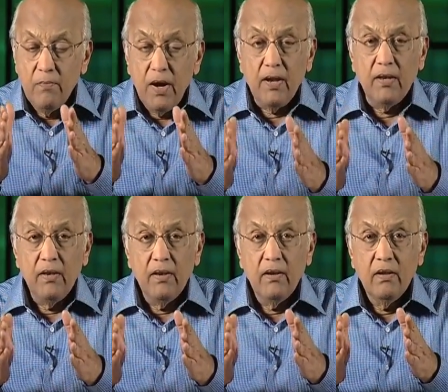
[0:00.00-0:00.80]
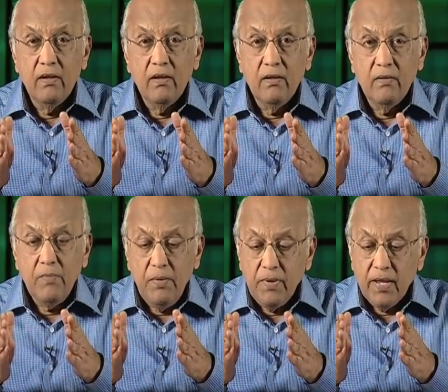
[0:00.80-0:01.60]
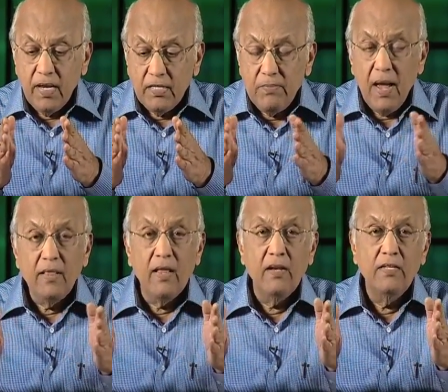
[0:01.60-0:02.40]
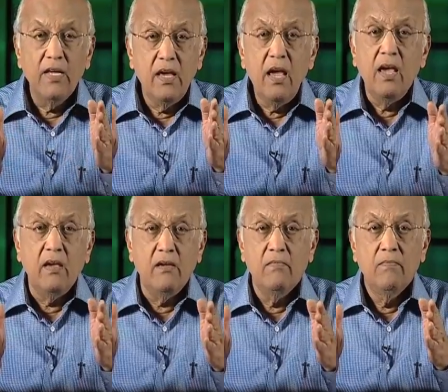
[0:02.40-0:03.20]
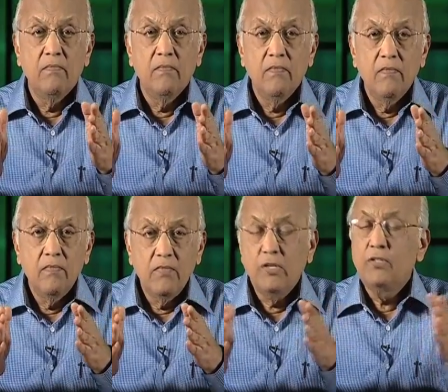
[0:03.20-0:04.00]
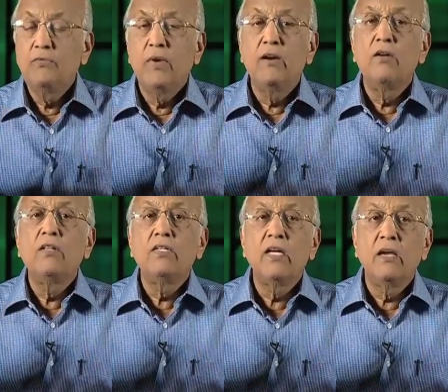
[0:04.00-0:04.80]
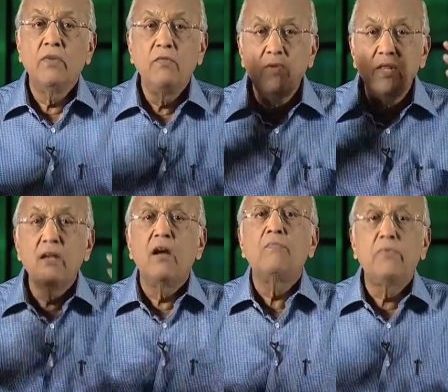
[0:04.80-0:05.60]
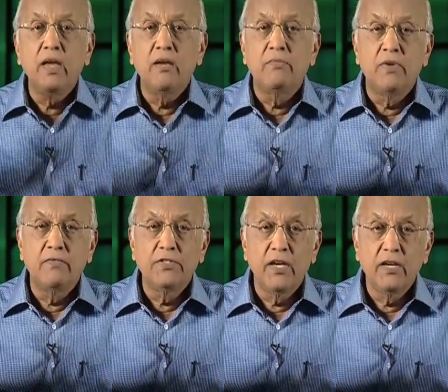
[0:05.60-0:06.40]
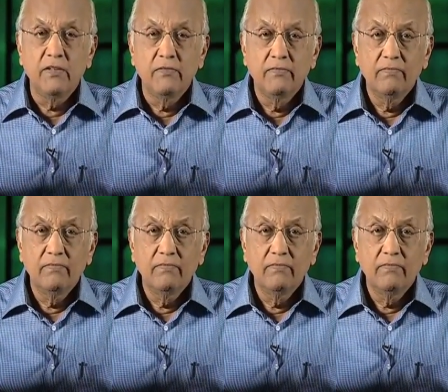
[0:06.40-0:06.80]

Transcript: But people can expand that and say, hey, she should wear it all the time, even when they're not praying or prophesying.